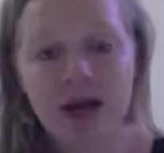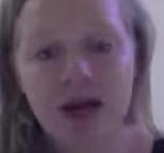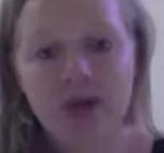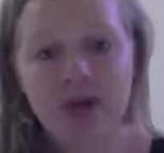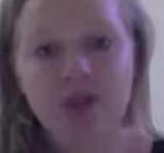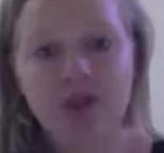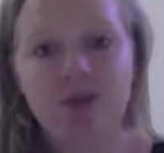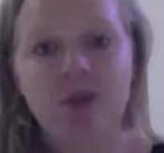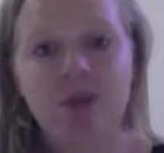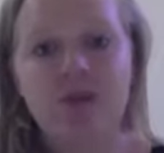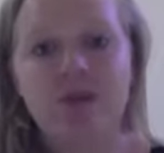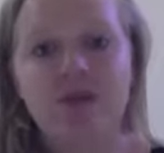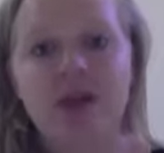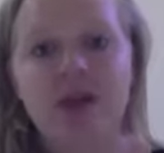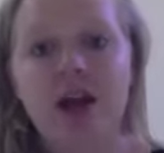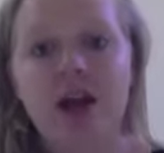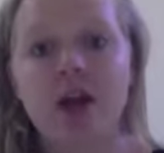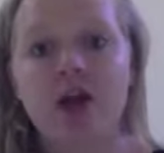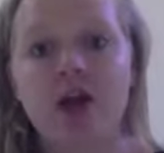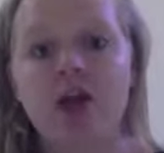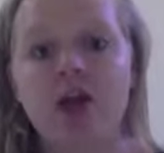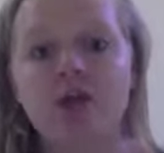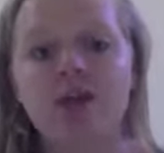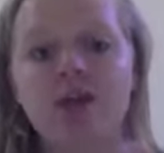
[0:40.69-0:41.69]
So if they are
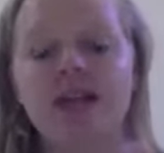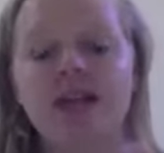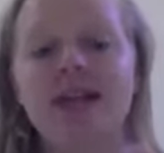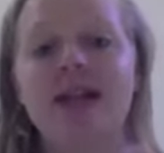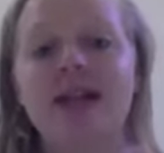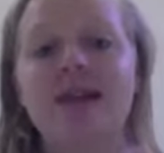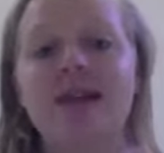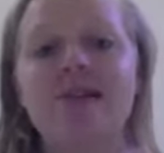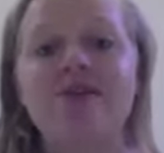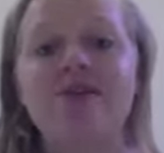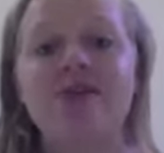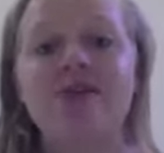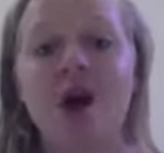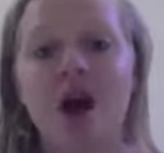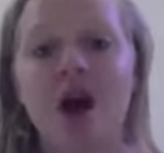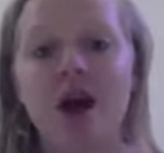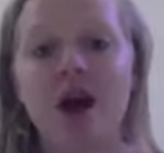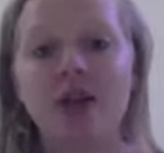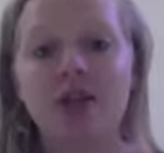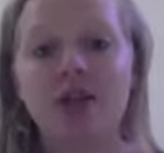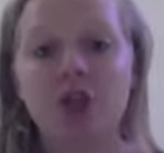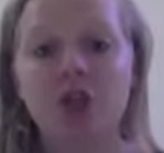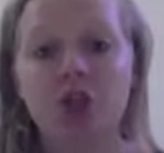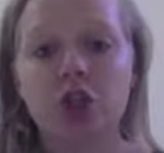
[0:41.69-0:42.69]
using it in
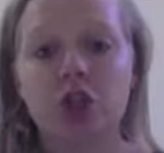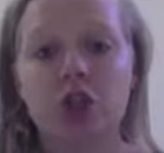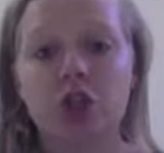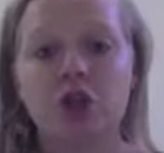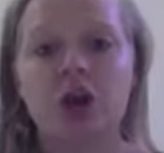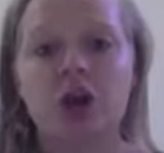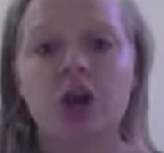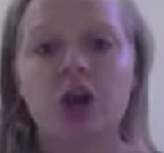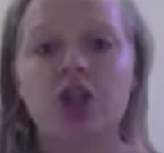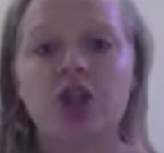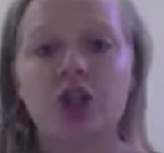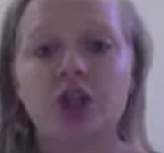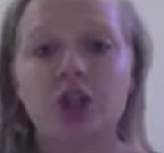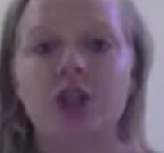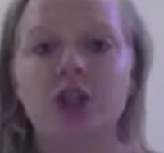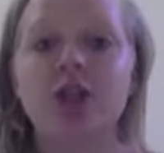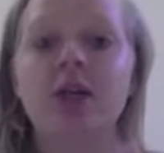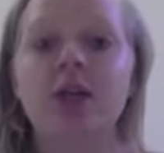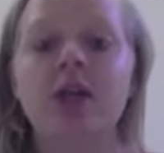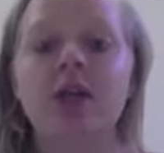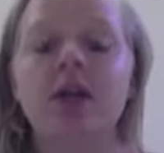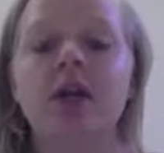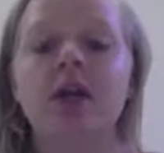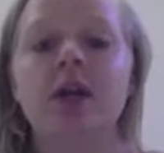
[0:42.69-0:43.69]
non-structured
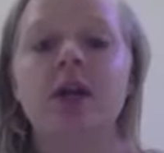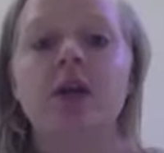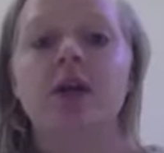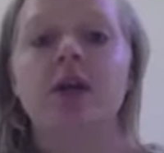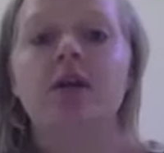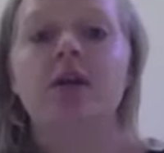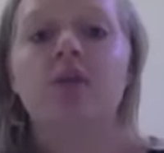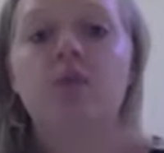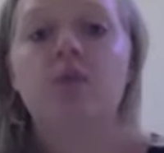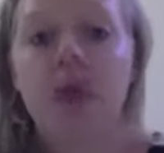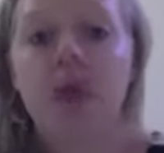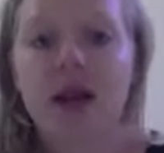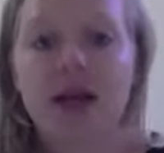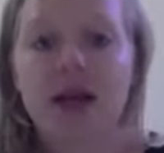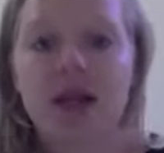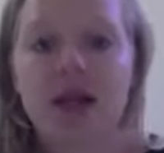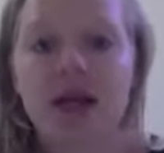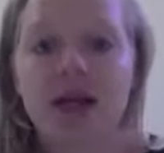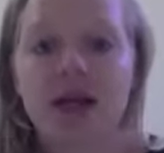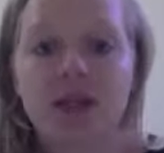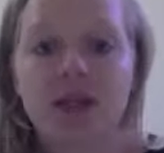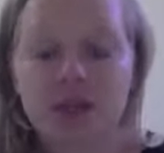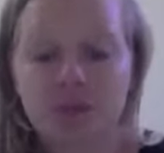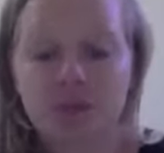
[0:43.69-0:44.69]
writing
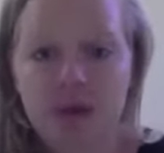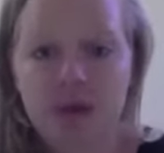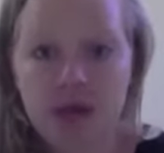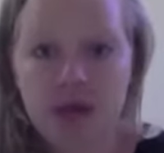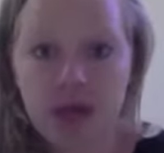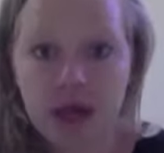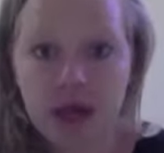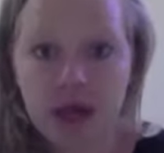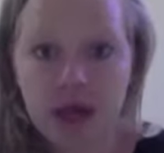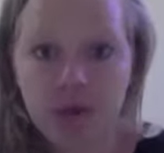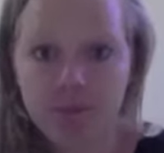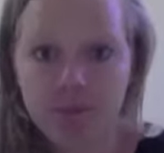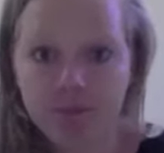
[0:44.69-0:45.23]
and speaking.